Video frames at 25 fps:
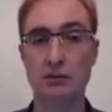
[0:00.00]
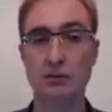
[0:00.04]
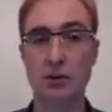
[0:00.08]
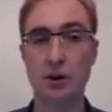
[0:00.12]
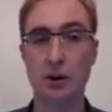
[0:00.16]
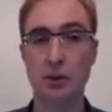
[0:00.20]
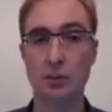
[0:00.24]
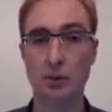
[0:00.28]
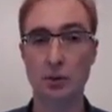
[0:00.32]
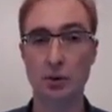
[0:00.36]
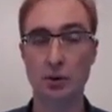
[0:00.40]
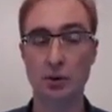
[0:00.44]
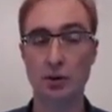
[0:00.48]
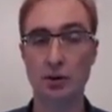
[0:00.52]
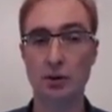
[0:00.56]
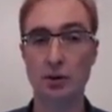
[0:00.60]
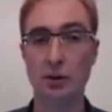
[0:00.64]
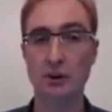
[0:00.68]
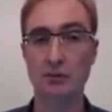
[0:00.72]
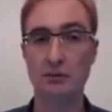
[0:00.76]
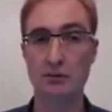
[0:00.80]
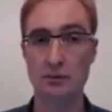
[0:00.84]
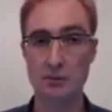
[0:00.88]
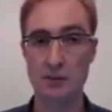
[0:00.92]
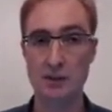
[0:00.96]
VoIP call
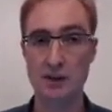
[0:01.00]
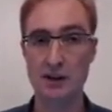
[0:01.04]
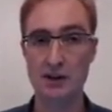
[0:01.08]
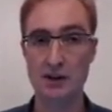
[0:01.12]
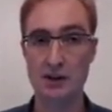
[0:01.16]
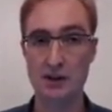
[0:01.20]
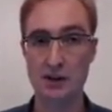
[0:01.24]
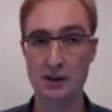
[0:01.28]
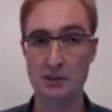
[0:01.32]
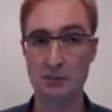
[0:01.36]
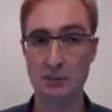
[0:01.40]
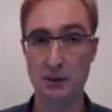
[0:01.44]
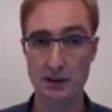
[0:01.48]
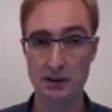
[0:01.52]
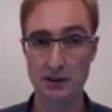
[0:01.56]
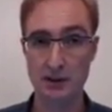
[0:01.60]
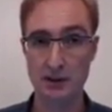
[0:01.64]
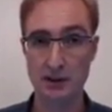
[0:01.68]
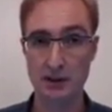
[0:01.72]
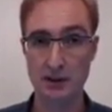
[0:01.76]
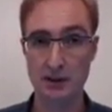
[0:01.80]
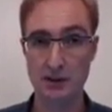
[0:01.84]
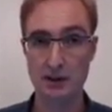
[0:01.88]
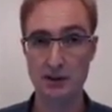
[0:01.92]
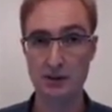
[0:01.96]
information is being
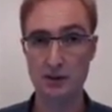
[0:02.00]
sent